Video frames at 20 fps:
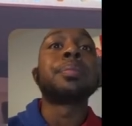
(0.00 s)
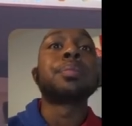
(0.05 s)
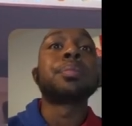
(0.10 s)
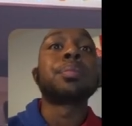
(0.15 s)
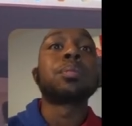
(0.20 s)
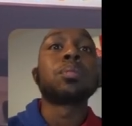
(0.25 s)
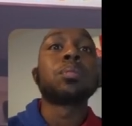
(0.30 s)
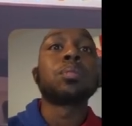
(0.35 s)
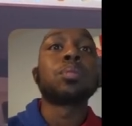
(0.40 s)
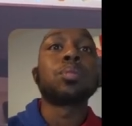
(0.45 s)

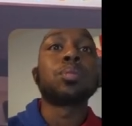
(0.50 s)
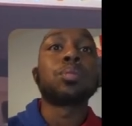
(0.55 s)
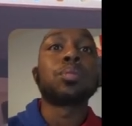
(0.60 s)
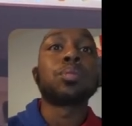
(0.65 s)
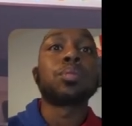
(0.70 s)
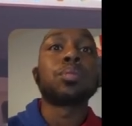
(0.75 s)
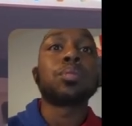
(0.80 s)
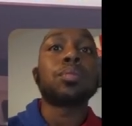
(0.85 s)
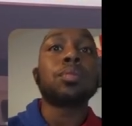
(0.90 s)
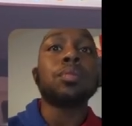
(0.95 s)

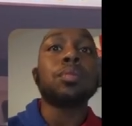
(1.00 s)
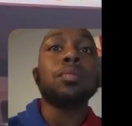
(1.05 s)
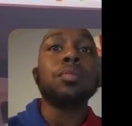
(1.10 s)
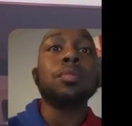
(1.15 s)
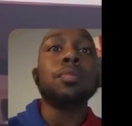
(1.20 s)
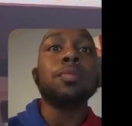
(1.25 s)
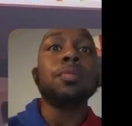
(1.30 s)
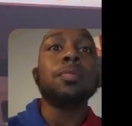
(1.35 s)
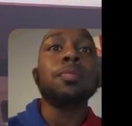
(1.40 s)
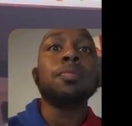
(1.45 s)

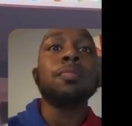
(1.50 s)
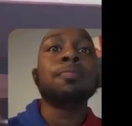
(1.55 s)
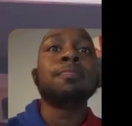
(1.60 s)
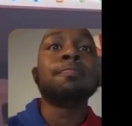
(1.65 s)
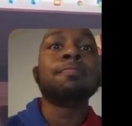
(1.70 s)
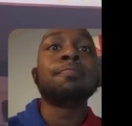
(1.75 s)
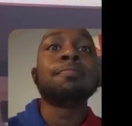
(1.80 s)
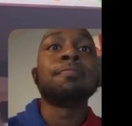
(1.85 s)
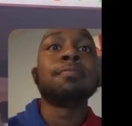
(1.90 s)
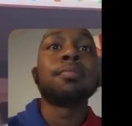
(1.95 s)

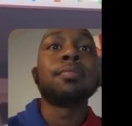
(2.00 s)
(silence)